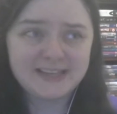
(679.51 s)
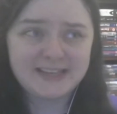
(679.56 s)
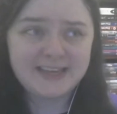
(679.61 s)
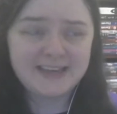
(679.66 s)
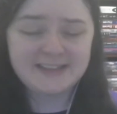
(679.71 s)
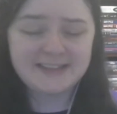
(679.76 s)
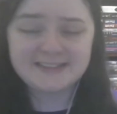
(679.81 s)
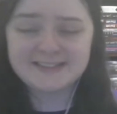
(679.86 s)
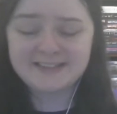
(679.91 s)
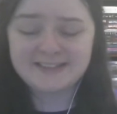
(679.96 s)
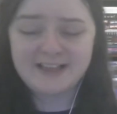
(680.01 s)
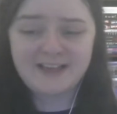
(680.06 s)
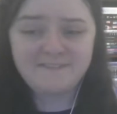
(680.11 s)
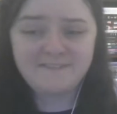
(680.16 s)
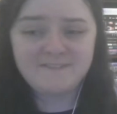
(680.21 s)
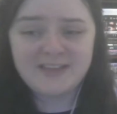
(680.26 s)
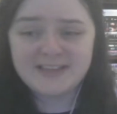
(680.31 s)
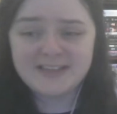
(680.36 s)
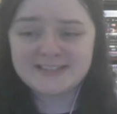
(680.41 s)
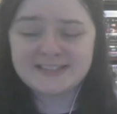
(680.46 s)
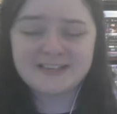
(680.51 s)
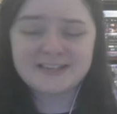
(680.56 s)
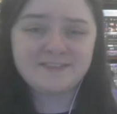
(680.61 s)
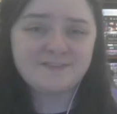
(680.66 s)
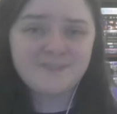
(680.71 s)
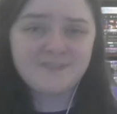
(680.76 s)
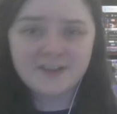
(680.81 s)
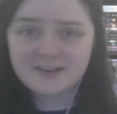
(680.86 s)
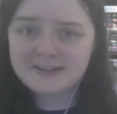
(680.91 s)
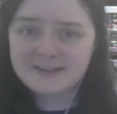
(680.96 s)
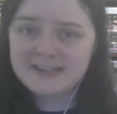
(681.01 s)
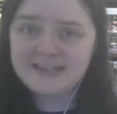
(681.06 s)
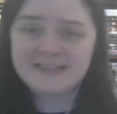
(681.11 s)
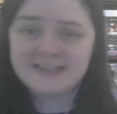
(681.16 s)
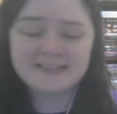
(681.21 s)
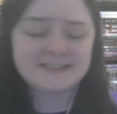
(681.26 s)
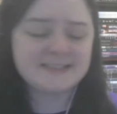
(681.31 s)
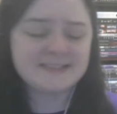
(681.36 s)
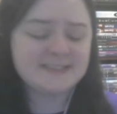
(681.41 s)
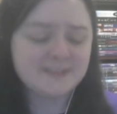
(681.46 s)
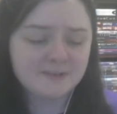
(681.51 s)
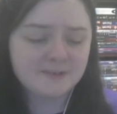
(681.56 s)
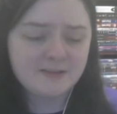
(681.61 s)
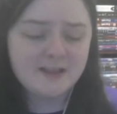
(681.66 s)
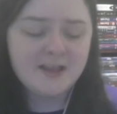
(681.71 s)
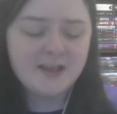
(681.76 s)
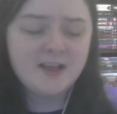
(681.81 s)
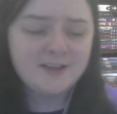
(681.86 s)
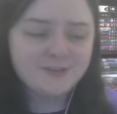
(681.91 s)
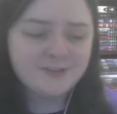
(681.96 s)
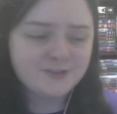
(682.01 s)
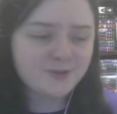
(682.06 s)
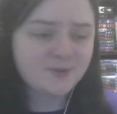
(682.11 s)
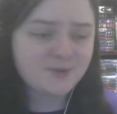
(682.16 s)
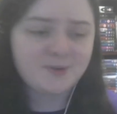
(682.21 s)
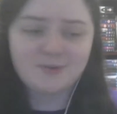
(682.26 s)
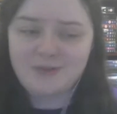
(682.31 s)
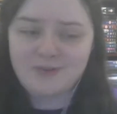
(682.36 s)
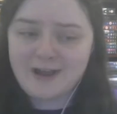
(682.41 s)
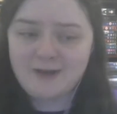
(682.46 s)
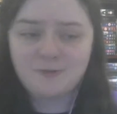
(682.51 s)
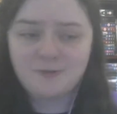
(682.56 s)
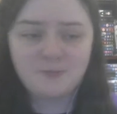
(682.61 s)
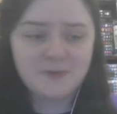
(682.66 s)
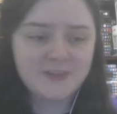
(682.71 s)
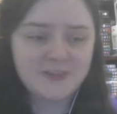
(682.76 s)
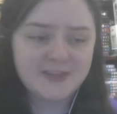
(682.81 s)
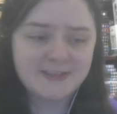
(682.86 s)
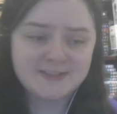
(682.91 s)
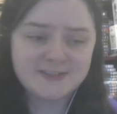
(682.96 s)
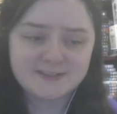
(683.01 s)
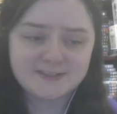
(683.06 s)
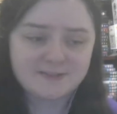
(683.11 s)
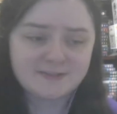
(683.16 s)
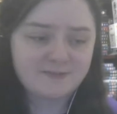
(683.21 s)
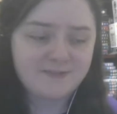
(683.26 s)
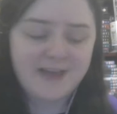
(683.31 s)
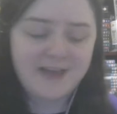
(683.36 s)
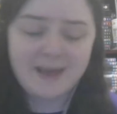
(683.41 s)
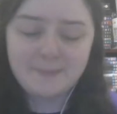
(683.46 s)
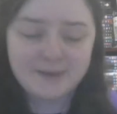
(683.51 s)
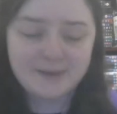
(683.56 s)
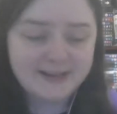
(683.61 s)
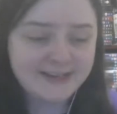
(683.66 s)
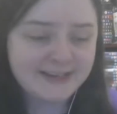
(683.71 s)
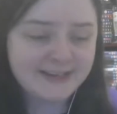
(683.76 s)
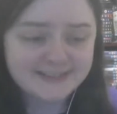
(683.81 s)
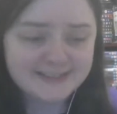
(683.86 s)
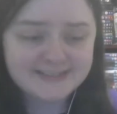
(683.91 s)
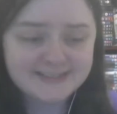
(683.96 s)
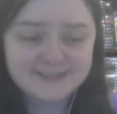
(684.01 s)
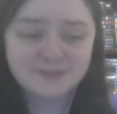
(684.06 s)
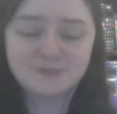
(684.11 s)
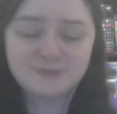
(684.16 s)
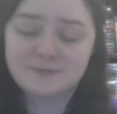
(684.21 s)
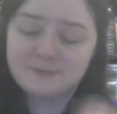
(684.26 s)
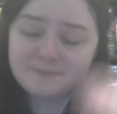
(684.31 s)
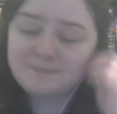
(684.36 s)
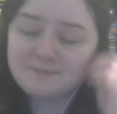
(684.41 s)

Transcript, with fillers: He can still have, he can still have fun. He can still joke around with his family. He can still